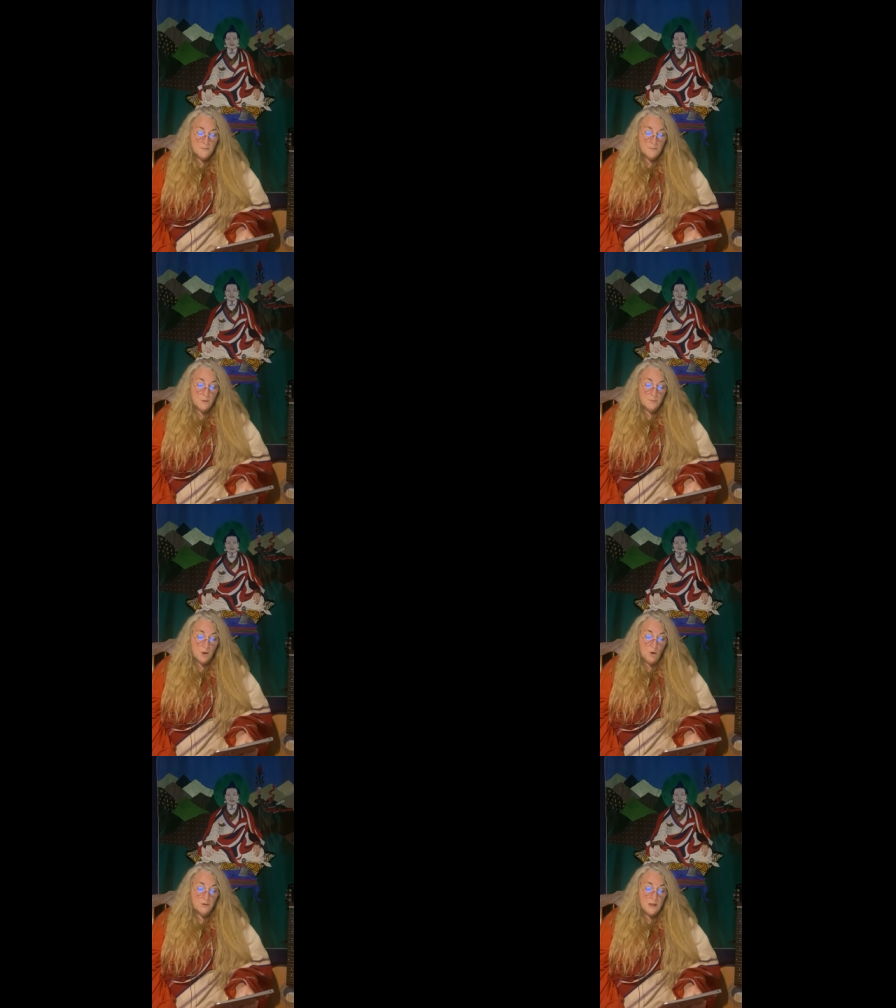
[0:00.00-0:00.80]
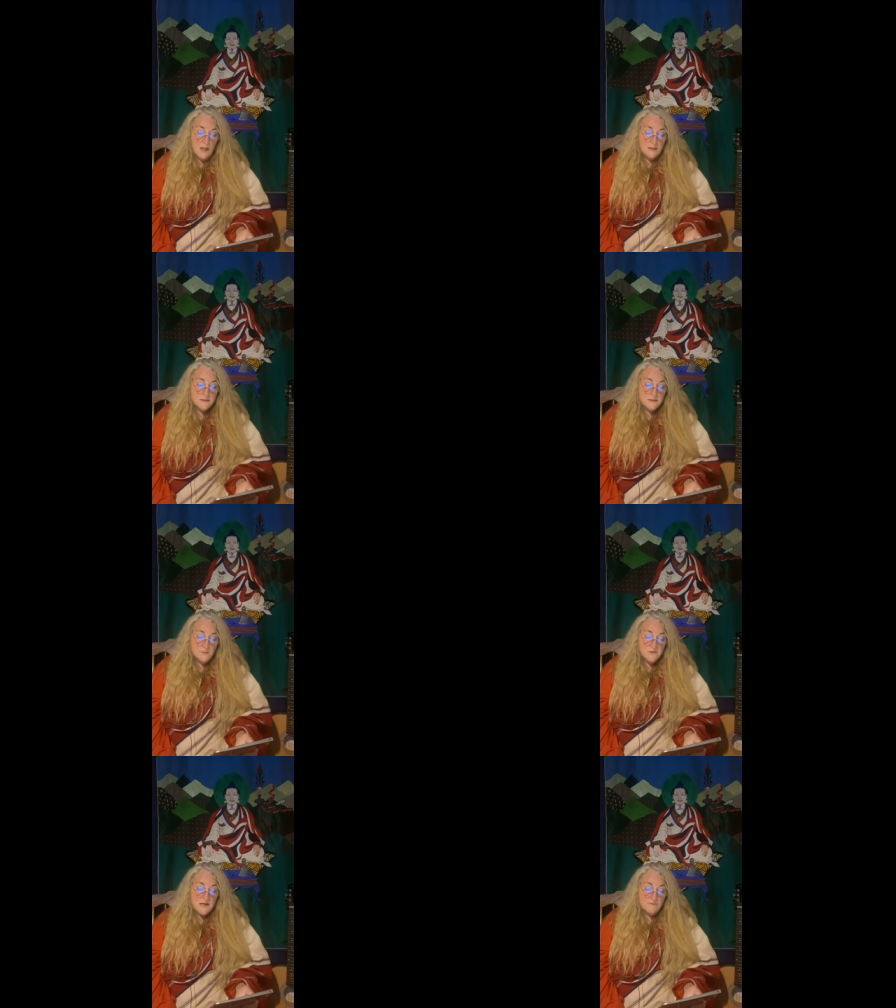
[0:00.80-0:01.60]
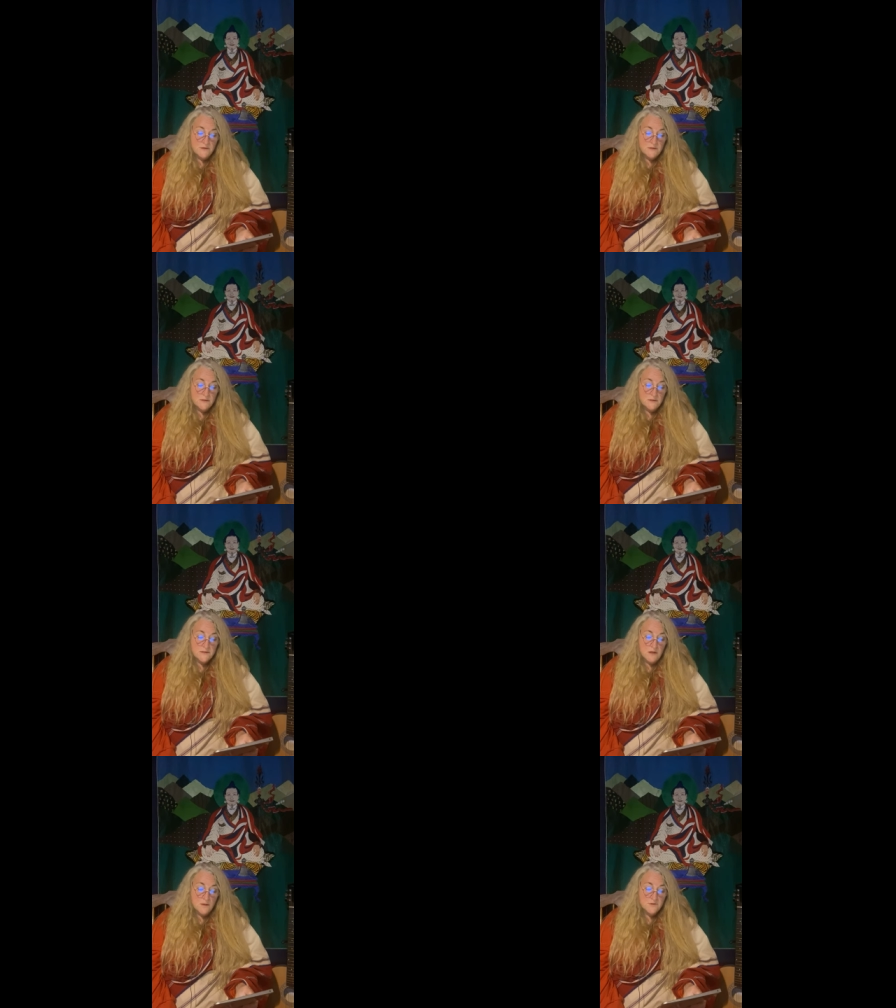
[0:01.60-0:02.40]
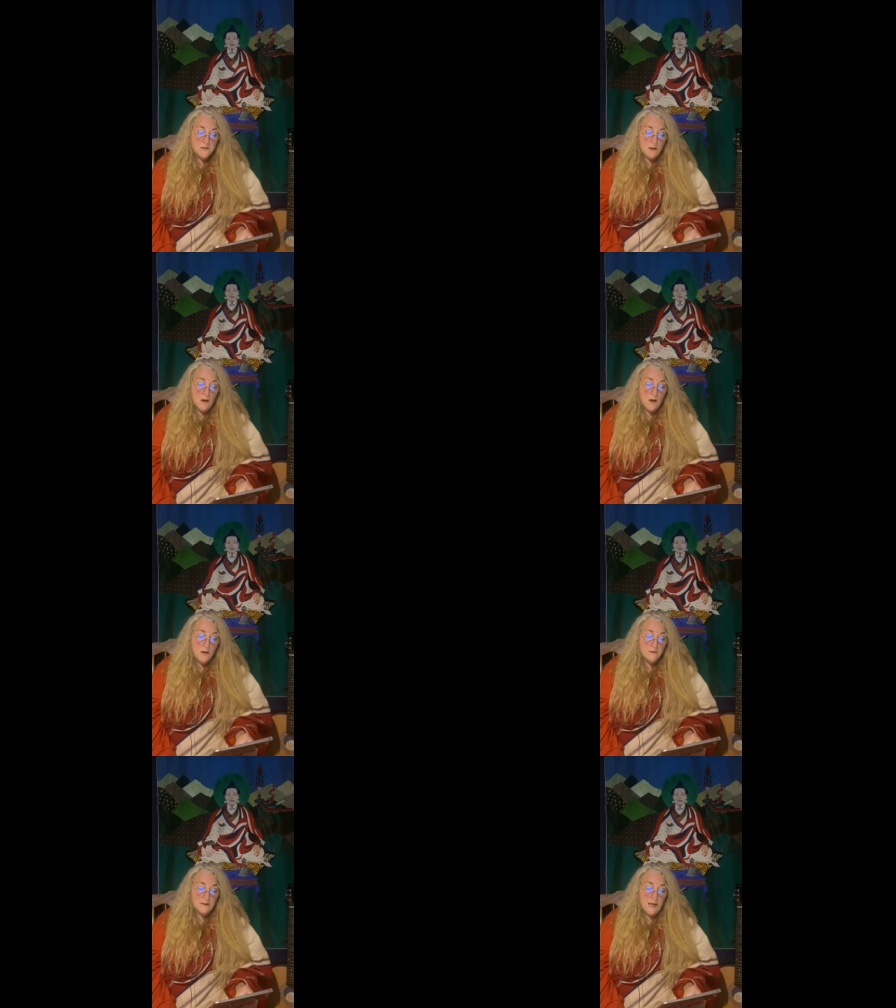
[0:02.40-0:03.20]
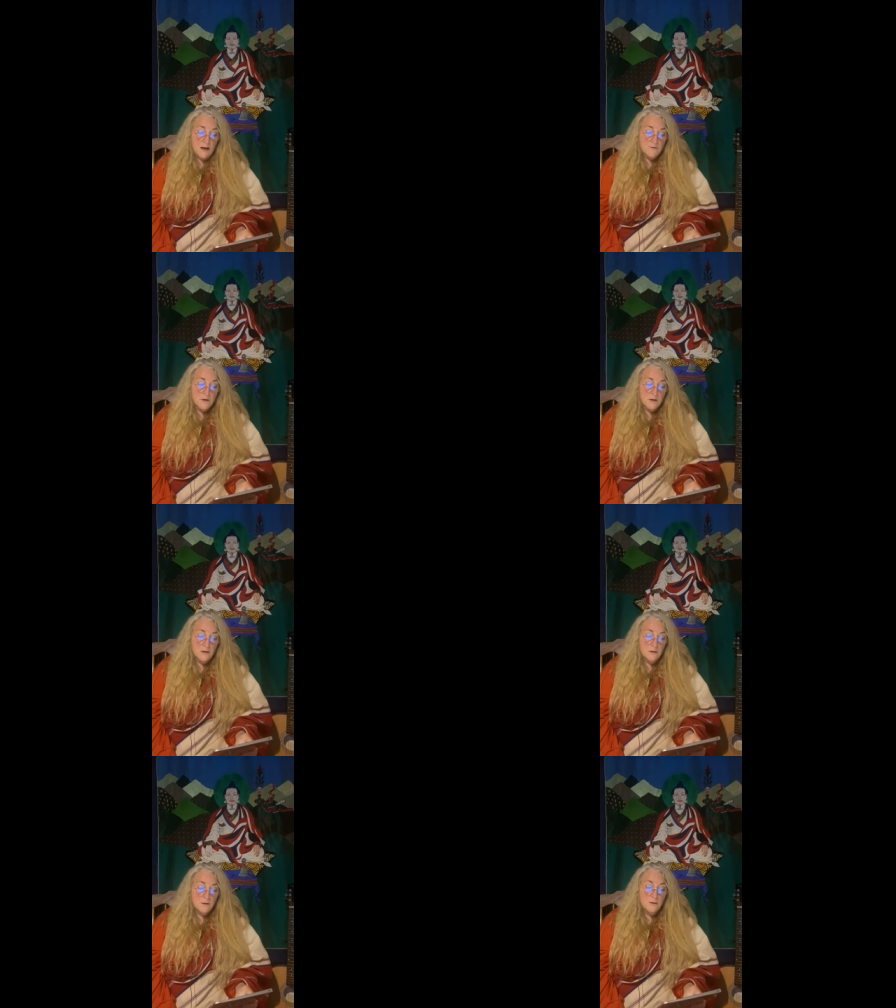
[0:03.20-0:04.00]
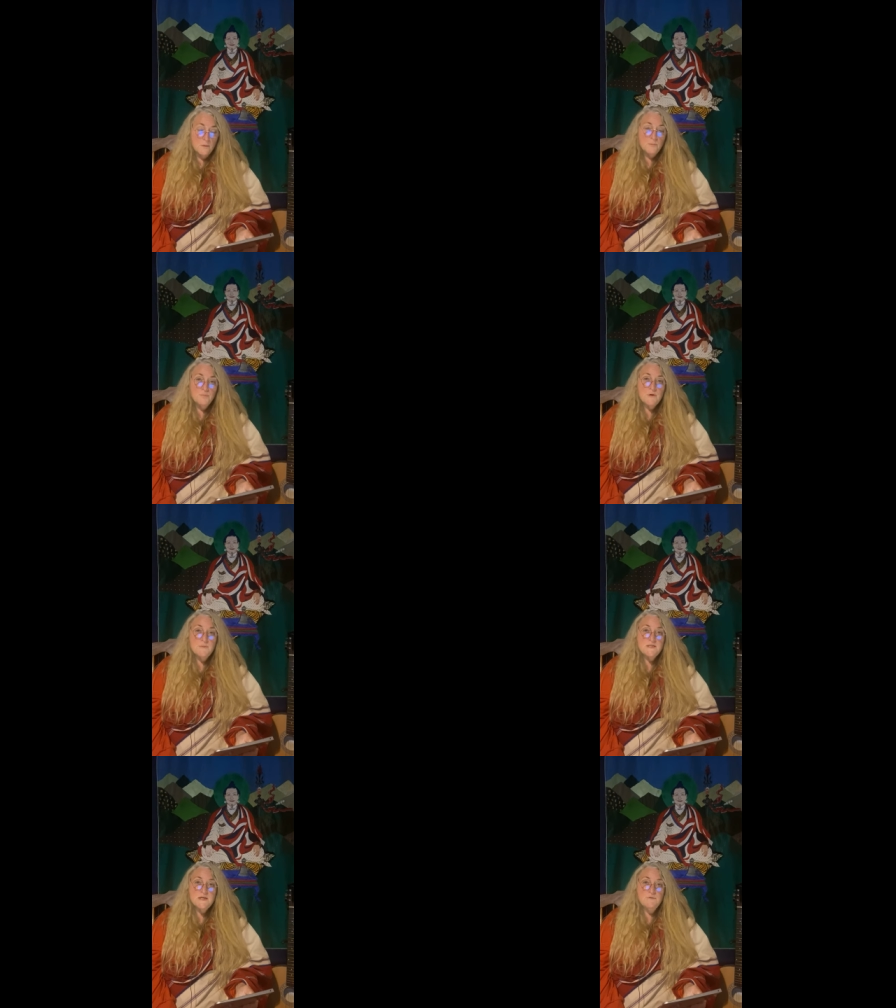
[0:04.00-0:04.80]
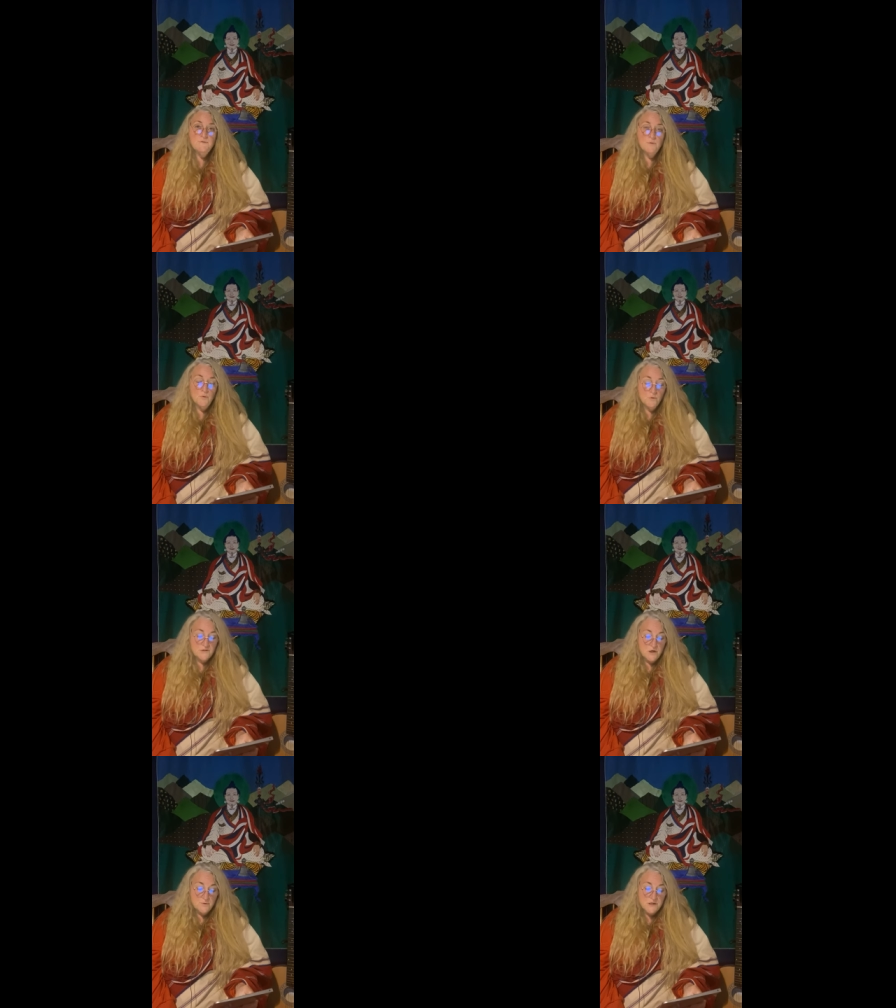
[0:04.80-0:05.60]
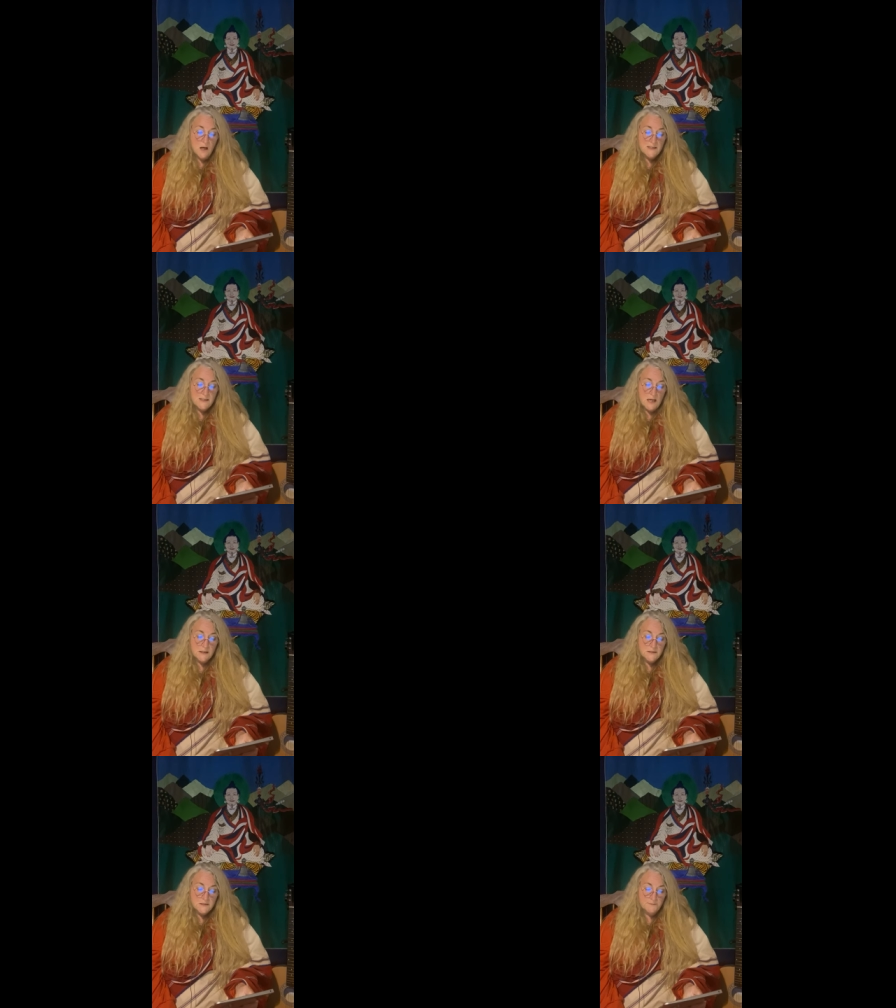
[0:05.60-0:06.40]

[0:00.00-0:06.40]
But beyond that, it was evident that I was a card carrying, primitive autodidact.